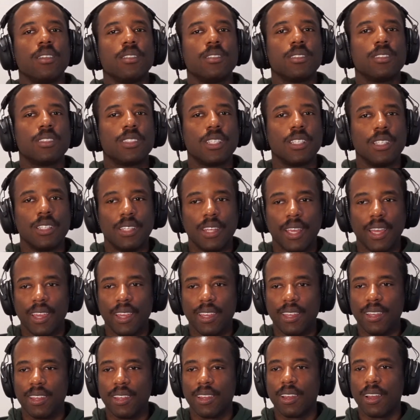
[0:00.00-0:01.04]

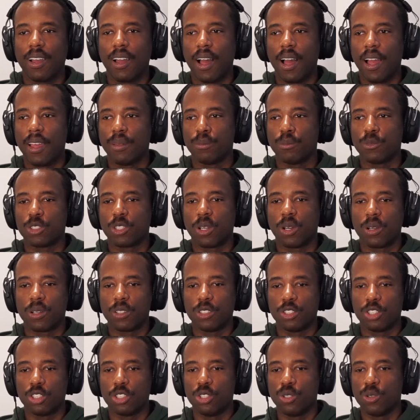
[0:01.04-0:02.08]
today I am talking
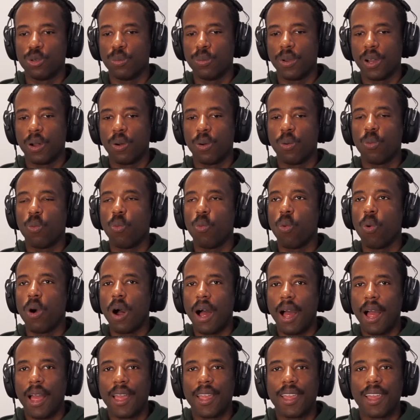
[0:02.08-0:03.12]
to you about
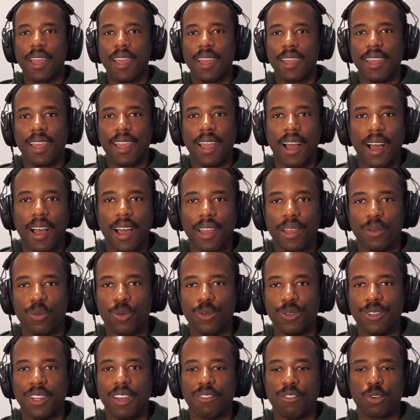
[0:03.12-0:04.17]
why AI will
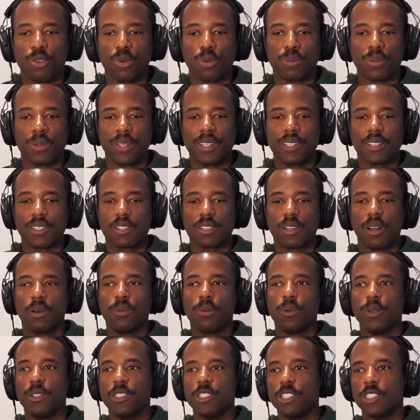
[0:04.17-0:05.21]
never replace
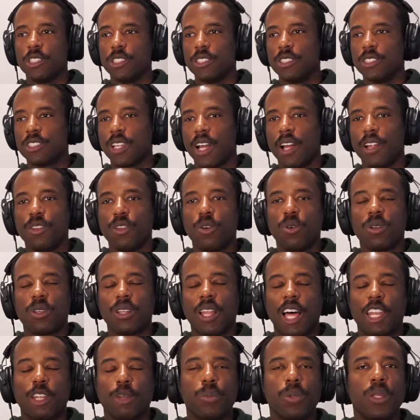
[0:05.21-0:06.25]
software engineers. I know a
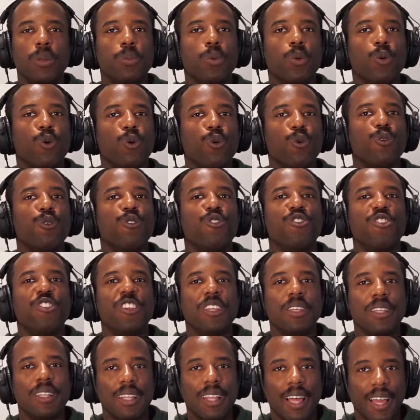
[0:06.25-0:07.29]
lot of people
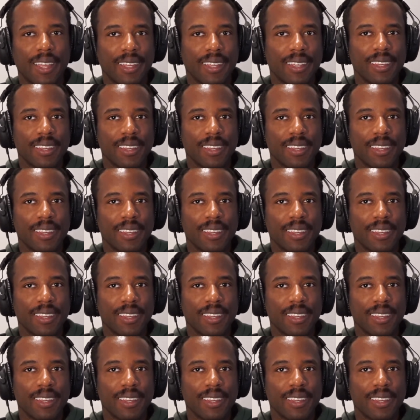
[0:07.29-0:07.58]
feel like